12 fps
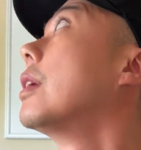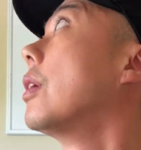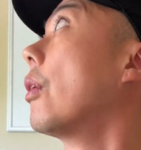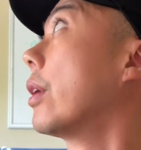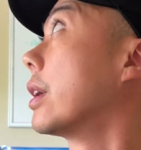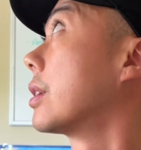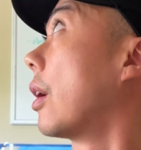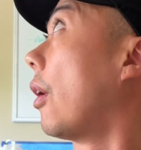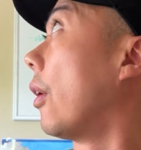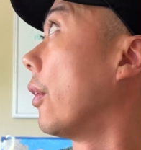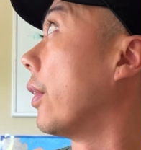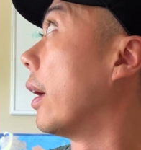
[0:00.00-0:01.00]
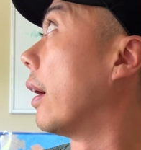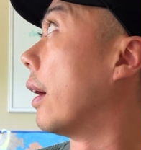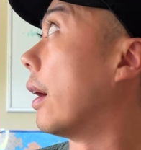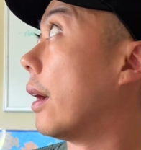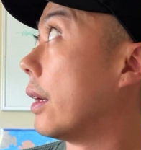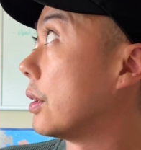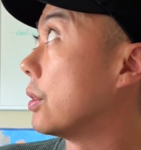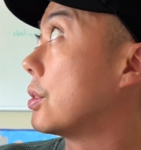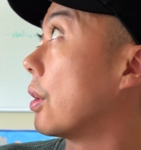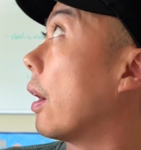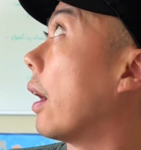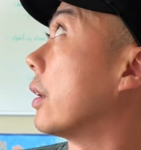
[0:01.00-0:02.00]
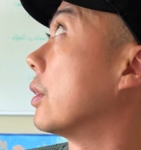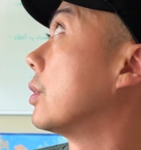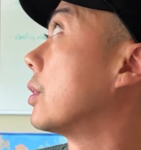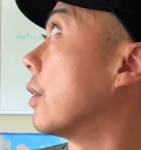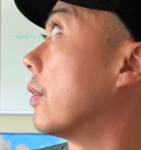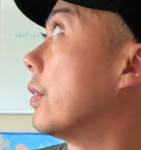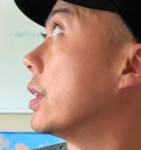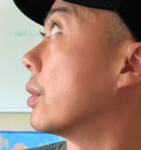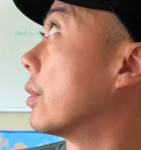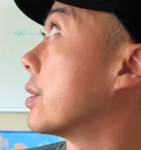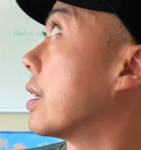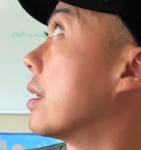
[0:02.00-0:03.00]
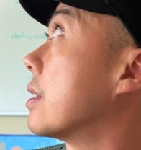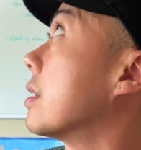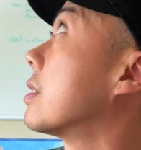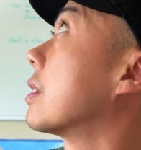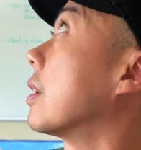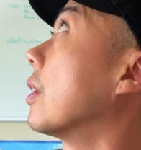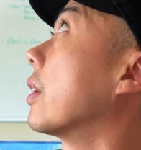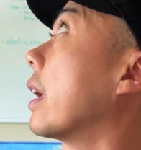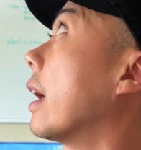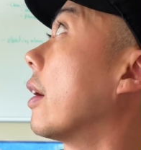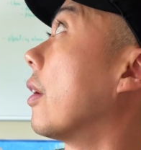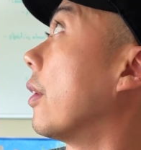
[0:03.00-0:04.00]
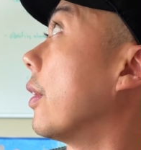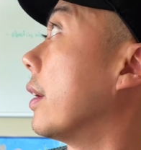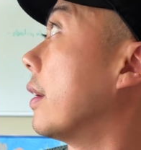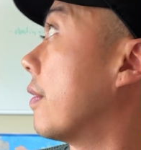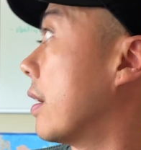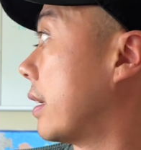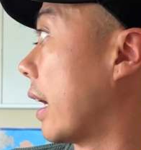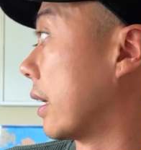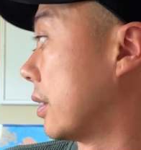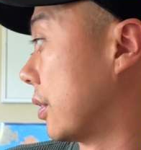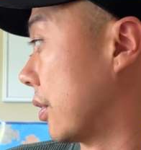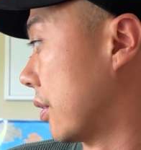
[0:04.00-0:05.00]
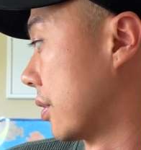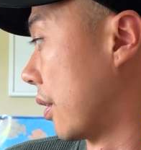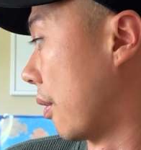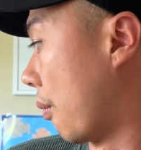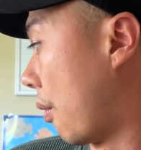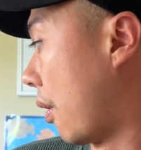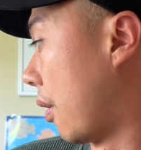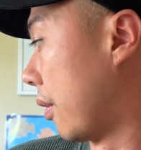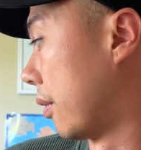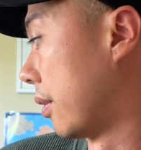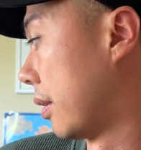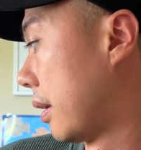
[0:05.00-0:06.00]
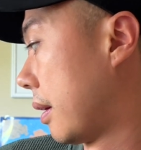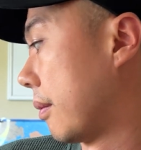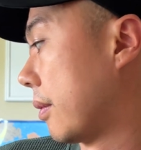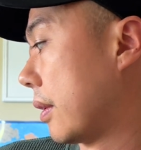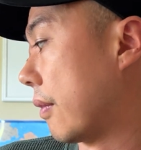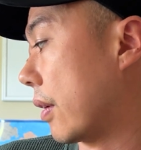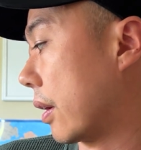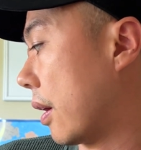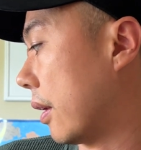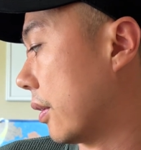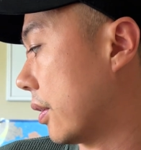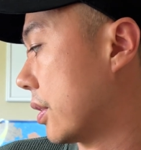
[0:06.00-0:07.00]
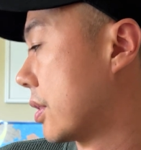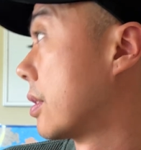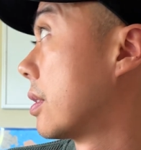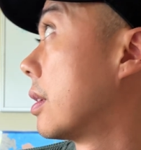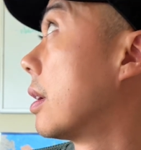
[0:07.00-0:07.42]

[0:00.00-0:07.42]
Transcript: notice use your visual senses to look at all the different textures on the wall, different colors.